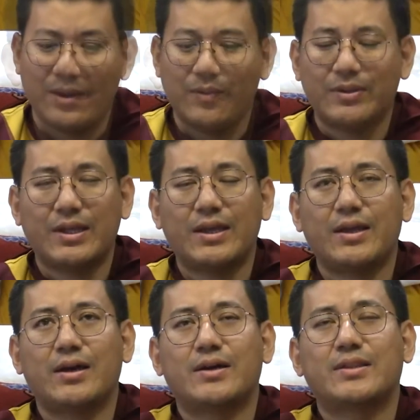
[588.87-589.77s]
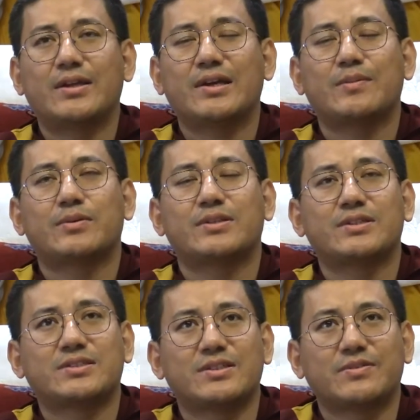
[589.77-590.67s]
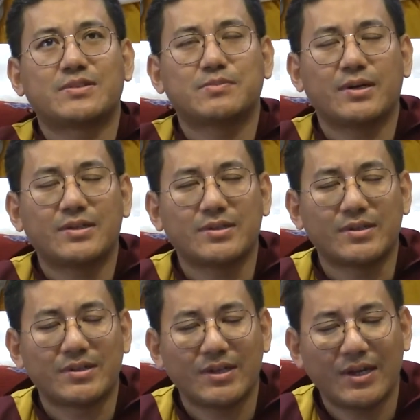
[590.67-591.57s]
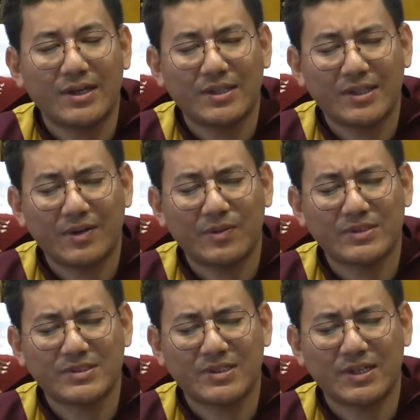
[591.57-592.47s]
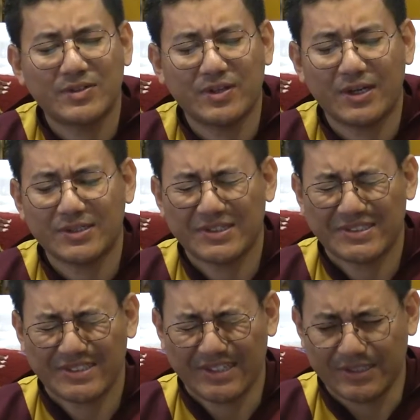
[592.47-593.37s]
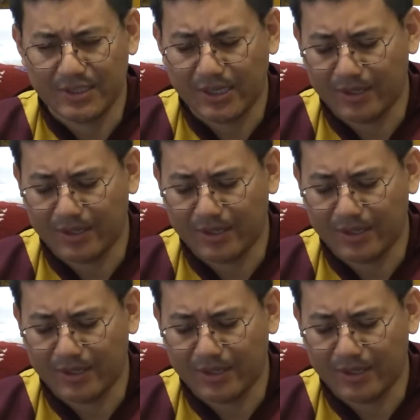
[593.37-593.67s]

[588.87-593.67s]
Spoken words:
When I think about this different mother, and then I was trying to understand,